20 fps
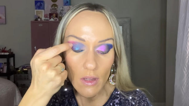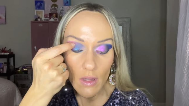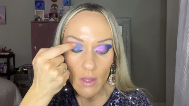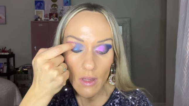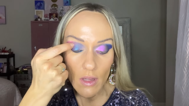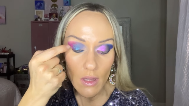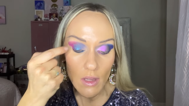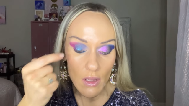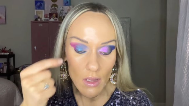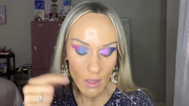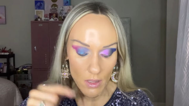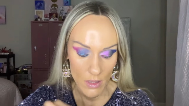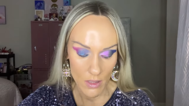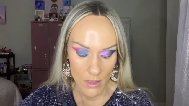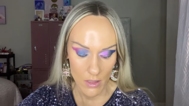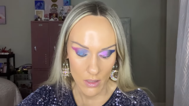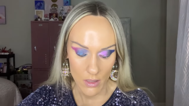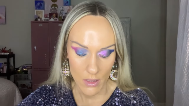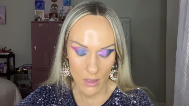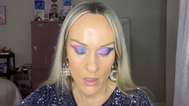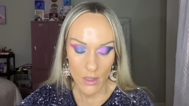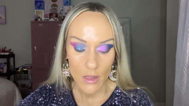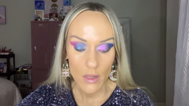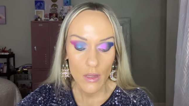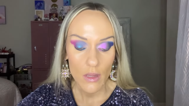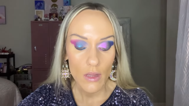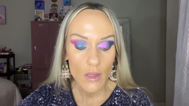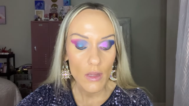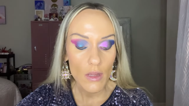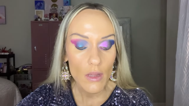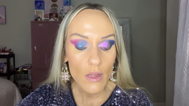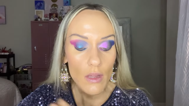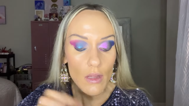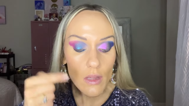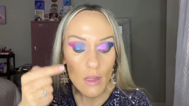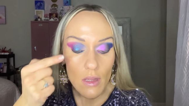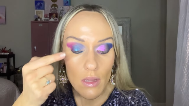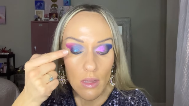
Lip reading: Nothing is said.